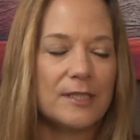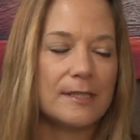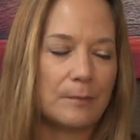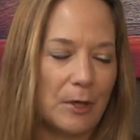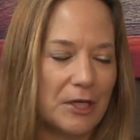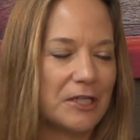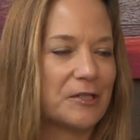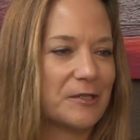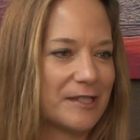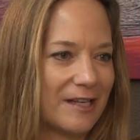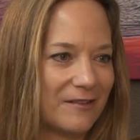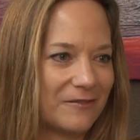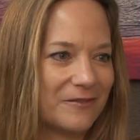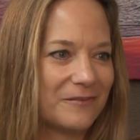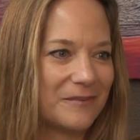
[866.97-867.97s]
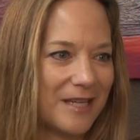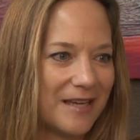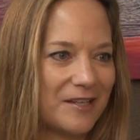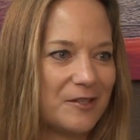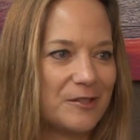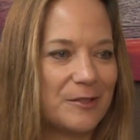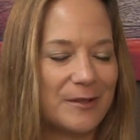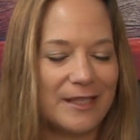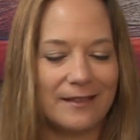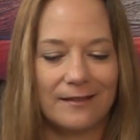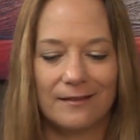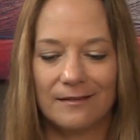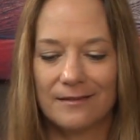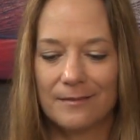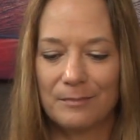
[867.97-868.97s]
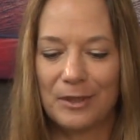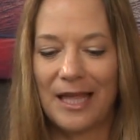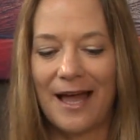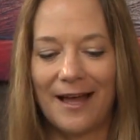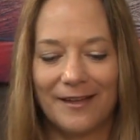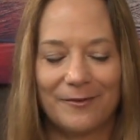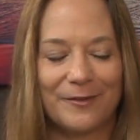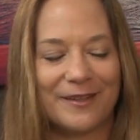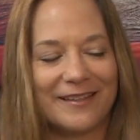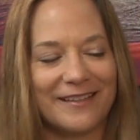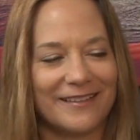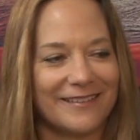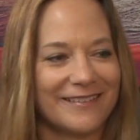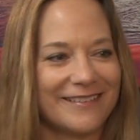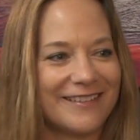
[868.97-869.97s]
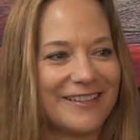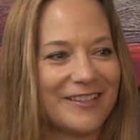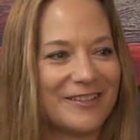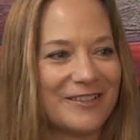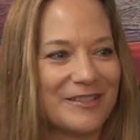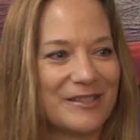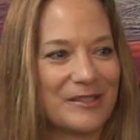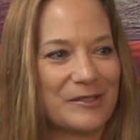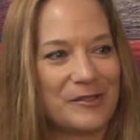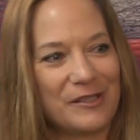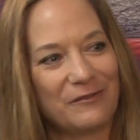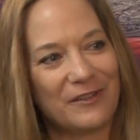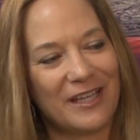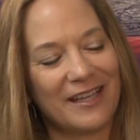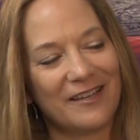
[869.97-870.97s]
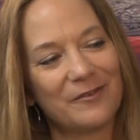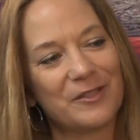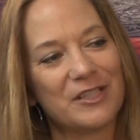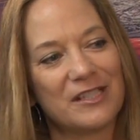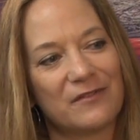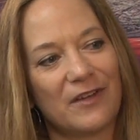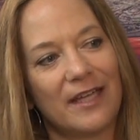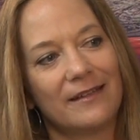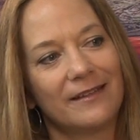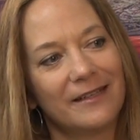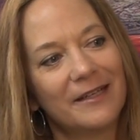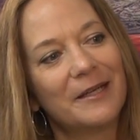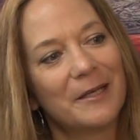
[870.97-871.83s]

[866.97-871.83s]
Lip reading: just market yourself. Yeah, you do get a little plaque with your certificate, which is fun.